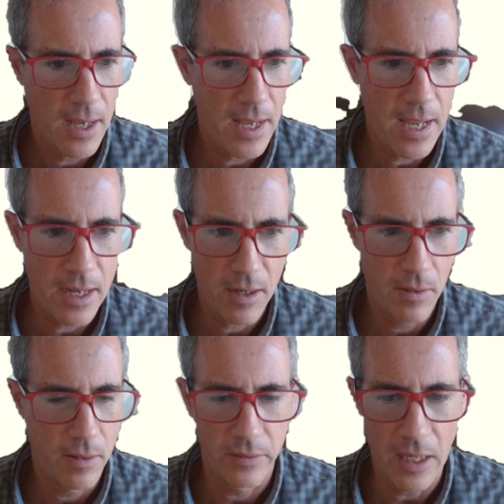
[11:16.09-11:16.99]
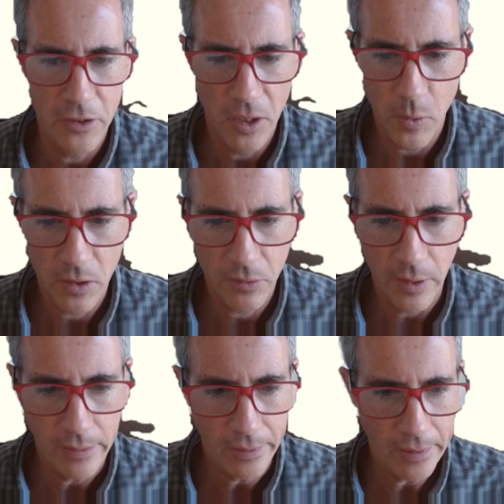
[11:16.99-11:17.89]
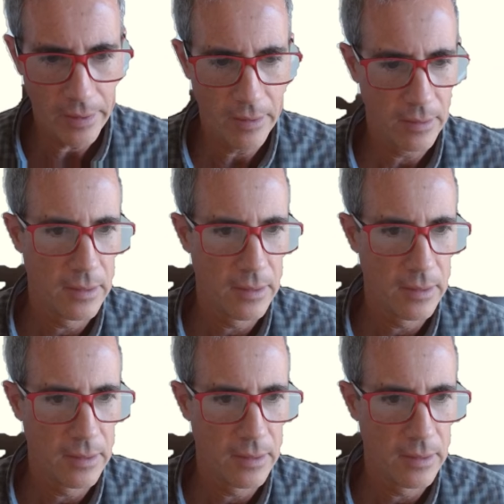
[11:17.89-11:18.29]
and the slideshow works great there.